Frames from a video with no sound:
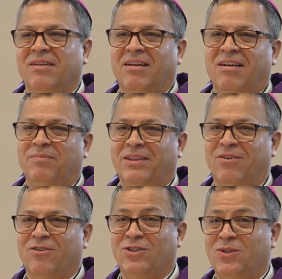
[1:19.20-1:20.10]
but
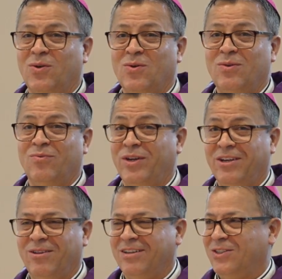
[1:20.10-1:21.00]
that are so
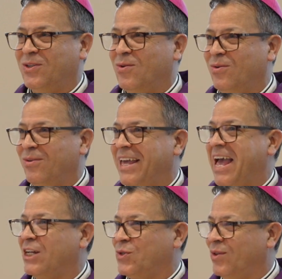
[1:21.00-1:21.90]
real and so
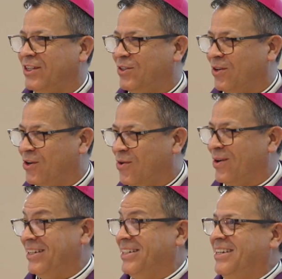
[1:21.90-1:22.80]
actual and so
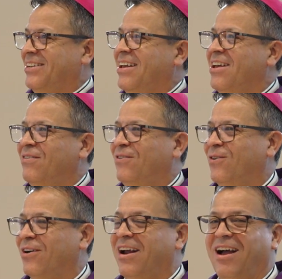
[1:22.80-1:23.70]
current
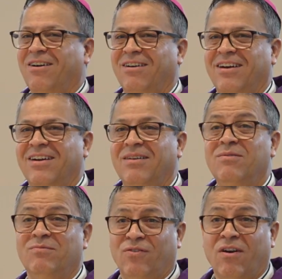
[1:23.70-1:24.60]
for
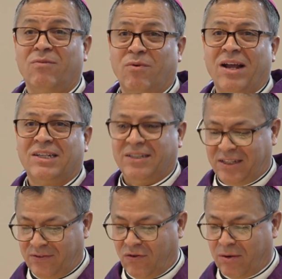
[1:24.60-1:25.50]
our
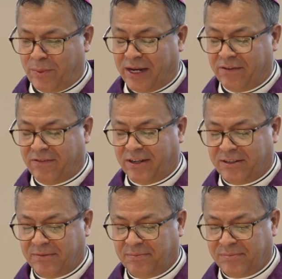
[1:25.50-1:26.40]
practices, for our
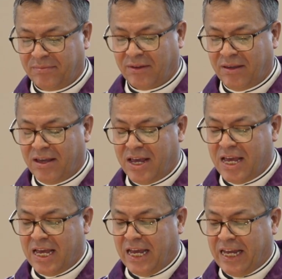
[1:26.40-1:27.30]
benefit.
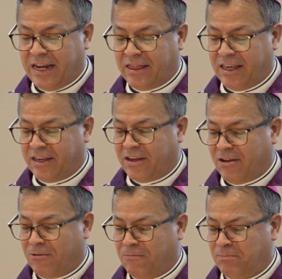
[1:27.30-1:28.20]
And I think
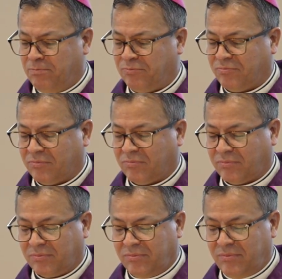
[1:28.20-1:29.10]

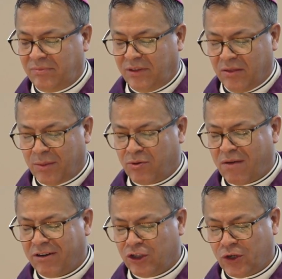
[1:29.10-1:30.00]
the
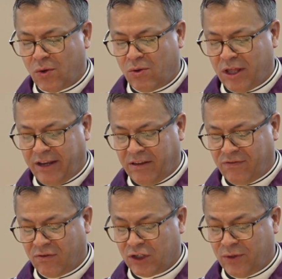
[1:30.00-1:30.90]
prophet Joel in the
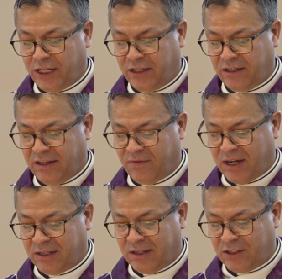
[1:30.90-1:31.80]
first reading
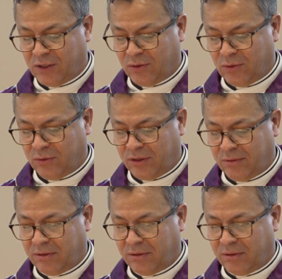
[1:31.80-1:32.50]
invites us to